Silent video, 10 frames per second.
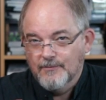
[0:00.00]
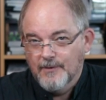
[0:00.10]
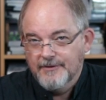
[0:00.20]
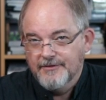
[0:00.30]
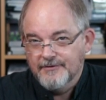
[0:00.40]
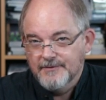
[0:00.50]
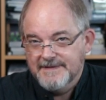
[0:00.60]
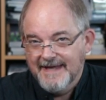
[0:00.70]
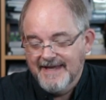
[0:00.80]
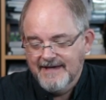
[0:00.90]
1 through
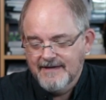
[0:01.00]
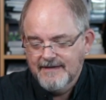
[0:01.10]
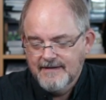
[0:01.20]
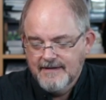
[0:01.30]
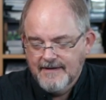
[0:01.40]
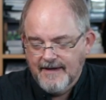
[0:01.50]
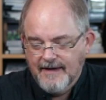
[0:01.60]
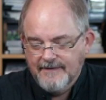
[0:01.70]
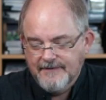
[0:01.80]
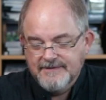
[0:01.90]
10.
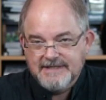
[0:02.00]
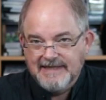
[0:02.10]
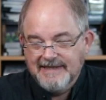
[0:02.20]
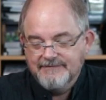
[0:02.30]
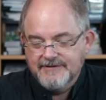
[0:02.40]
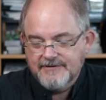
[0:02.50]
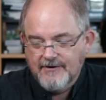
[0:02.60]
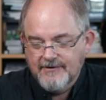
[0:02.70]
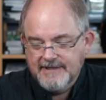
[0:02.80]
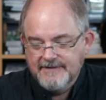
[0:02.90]
Uh, there is an 11th
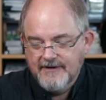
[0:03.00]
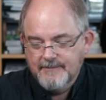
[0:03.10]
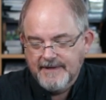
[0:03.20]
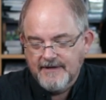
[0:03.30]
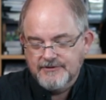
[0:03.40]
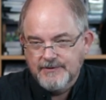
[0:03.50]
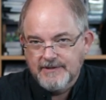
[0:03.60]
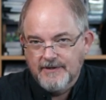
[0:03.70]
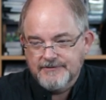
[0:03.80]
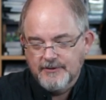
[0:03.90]
card in there because you can
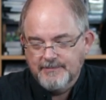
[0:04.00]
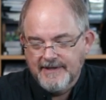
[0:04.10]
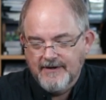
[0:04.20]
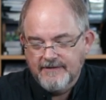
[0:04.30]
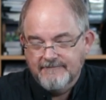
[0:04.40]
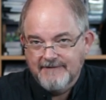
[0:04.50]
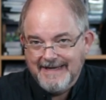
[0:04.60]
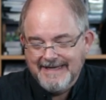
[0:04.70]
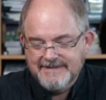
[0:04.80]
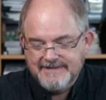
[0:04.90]
also play all the
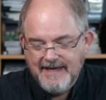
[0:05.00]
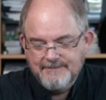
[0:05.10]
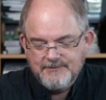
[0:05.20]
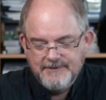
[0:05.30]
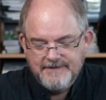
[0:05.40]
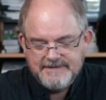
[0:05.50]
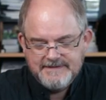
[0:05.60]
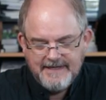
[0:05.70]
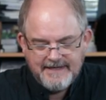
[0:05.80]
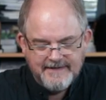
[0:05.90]
Vines games with this deck.